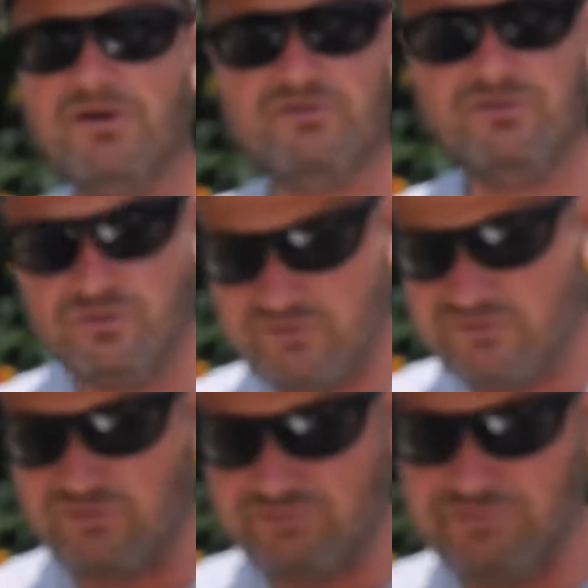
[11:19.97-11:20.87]
So it's
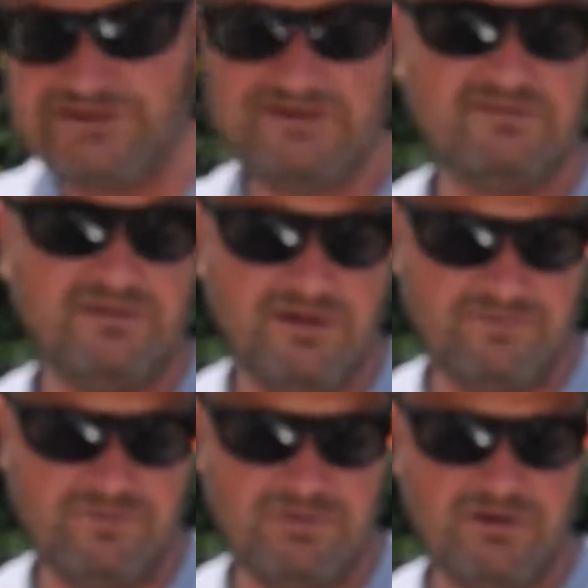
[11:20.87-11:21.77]
the sweetness
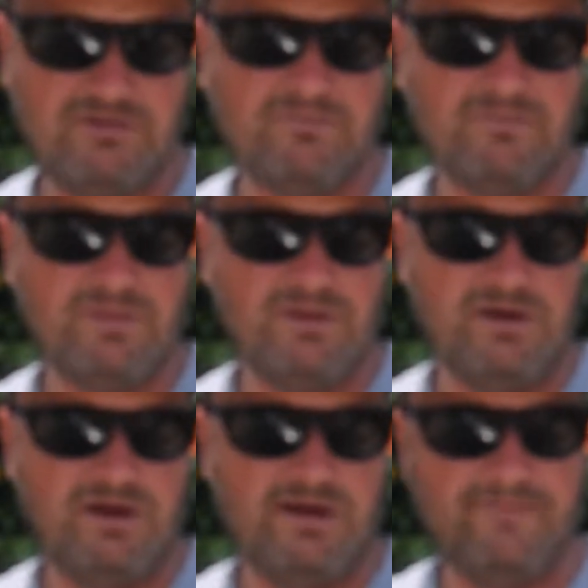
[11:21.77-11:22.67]
of the beer.
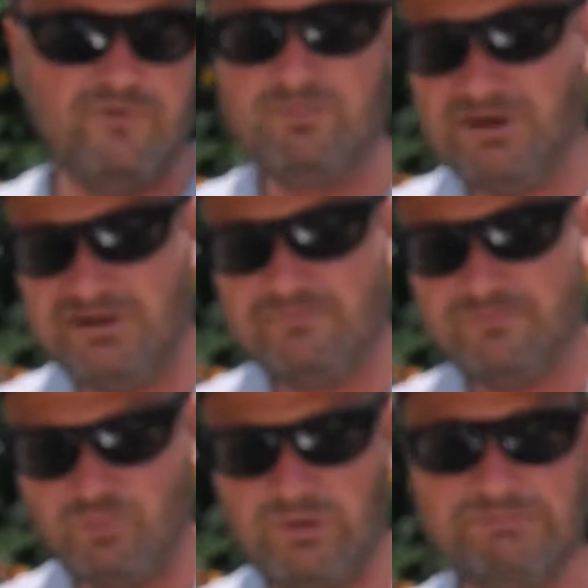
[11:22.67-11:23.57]
There are many
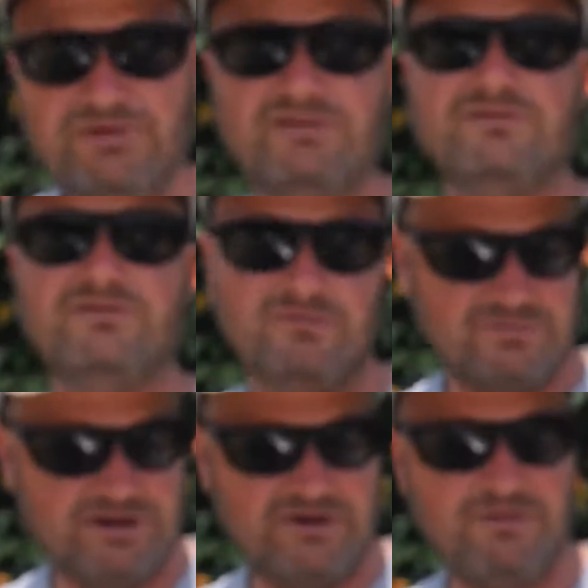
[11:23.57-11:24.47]
websites to
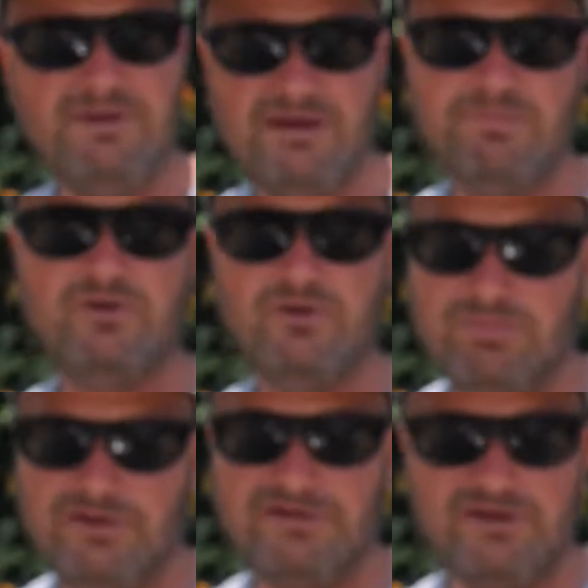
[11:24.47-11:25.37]
how to make beer,
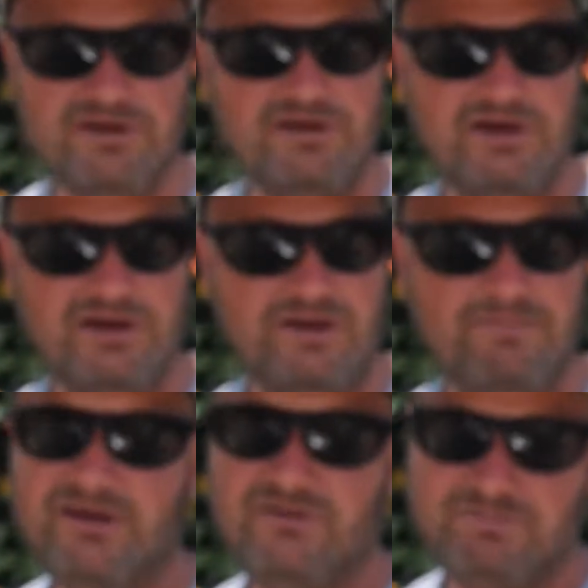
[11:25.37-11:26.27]
but
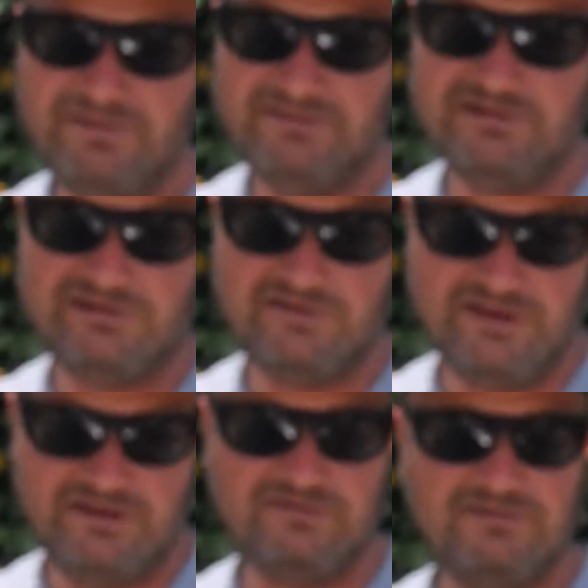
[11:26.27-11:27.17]
that's basically the
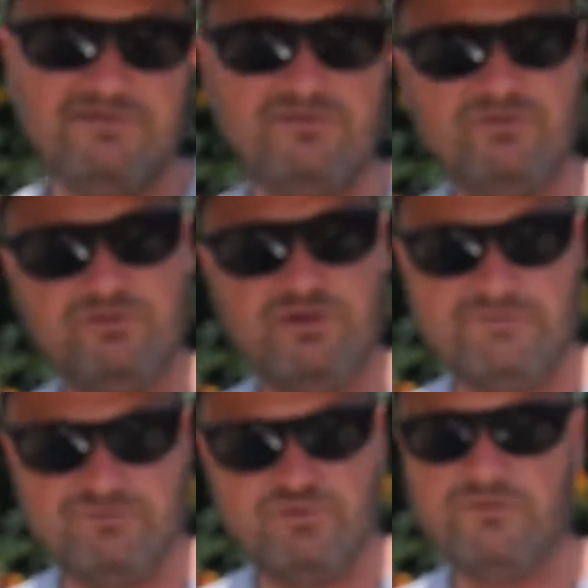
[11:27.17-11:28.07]
essence. Is you have
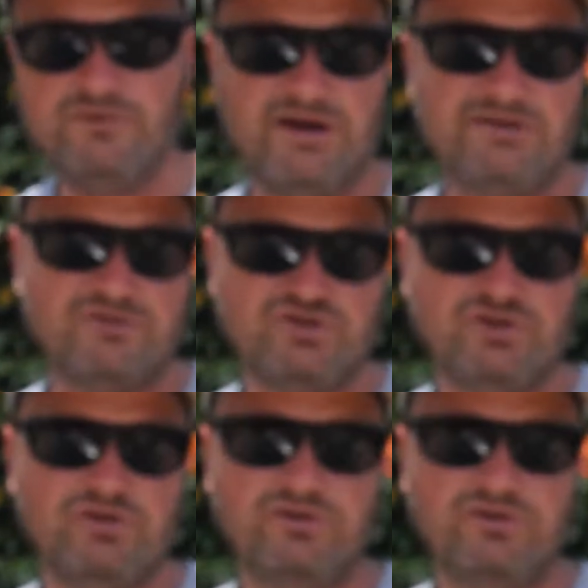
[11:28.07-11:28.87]
two different kinds of sugars.